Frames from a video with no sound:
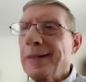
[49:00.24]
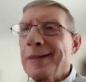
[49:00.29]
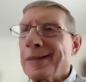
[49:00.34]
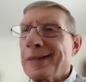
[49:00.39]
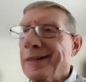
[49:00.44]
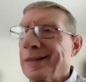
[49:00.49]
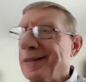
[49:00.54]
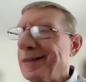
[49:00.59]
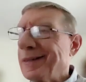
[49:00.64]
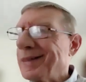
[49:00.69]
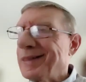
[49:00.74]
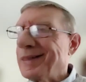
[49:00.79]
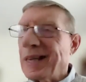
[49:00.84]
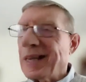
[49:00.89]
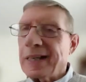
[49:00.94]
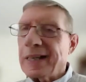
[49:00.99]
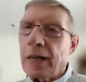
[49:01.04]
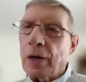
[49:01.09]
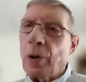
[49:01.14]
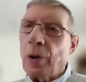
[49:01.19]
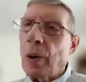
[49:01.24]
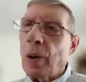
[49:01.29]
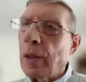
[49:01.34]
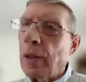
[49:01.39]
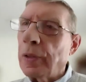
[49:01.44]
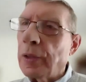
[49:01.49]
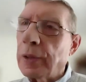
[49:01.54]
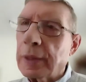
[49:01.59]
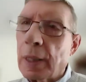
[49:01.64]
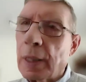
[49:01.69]
can take all
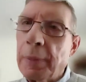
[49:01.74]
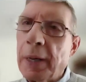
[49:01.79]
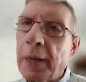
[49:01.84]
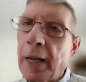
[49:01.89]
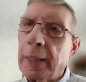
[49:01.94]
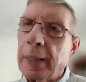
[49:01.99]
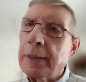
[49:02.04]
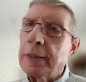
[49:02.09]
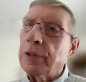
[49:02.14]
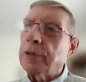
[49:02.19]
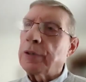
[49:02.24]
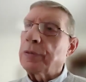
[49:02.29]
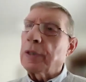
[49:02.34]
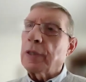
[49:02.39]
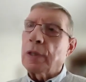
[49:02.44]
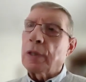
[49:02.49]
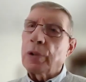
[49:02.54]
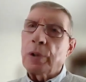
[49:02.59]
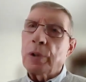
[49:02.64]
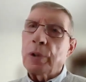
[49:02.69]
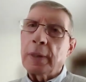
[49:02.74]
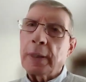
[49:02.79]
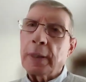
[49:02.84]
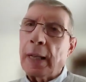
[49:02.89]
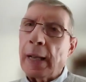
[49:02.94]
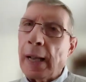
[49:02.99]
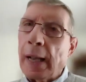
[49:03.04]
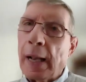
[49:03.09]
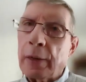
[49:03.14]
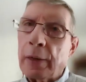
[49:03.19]
the commodities, including
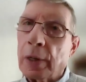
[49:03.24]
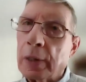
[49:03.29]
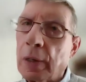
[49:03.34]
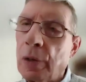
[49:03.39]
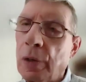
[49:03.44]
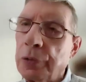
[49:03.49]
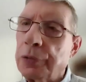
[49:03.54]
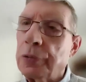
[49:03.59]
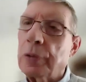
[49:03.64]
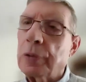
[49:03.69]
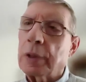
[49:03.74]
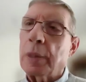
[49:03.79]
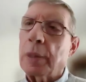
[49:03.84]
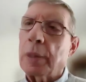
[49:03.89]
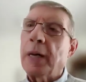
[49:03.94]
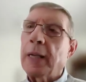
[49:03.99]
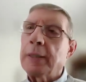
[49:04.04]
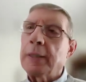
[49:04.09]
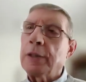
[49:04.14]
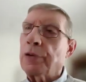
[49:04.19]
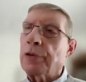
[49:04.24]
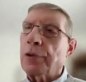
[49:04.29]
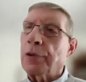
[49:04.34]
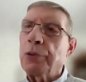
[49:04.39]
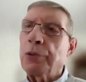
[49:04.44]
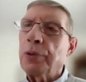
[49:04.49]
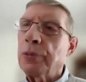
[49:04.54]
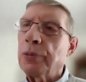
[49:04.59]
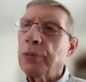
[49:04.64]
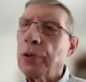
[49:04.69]
agricultural commodities,
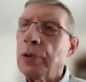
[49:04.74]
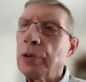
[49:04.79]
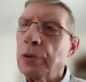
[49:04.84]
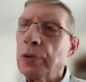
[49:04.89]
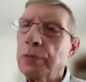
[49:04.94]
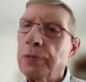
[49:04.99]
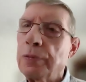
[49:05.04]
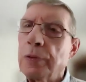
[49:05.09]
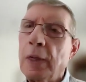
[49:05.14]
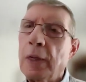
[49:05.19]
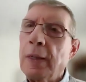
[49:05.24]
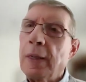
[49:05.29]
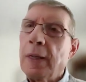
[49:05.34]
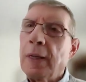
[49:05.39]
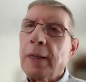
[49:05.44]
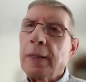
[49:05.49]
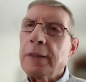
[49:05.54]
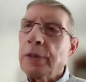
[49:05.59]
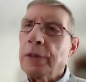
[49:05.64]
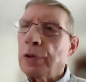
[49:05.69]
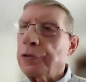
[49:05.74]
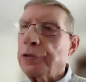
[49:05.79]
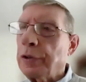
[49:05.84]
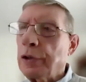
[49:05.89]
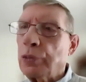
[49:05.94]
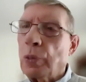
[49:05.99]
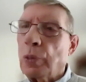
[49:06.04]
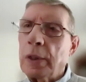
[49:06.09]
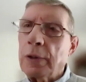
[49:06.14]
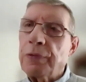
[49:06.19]
through the roof. You'll see
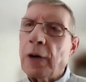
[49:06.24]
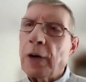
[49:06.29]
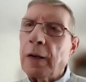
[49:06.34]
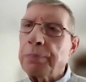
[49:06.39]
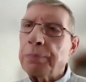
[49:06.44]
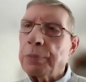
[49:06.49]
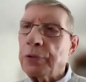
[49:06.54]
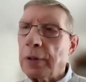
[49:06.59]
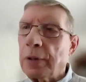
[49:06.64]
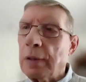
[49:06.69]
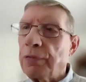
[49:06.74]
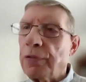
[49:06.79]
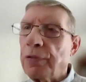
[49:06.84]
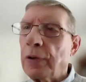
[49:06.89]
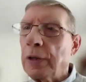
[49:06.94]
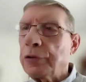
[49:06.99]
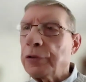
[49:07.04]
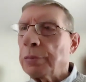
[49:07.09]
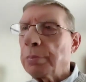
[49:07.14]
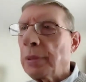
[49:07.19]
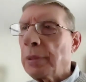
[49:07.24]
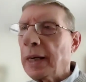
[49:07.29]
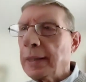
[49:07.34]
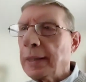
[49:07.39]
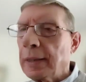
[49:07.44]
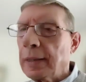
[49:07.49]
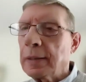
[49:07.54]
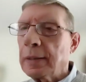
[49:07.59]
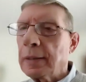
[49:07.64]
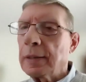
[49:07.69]
25% inflation by
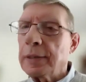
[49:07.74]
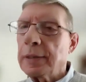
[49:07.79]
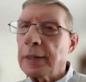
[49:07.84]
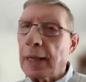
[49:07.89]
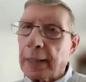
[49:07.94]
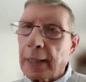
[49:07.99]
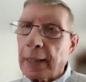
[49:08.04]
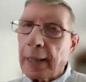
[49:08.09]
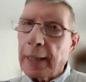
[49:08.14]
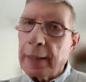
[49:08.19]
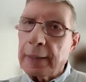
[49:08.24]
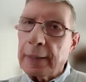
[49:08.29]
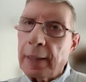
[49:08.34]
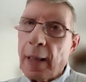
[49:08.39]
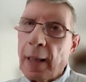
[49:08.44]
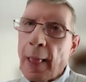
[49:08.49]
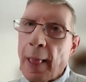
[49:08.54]
the end of the decade.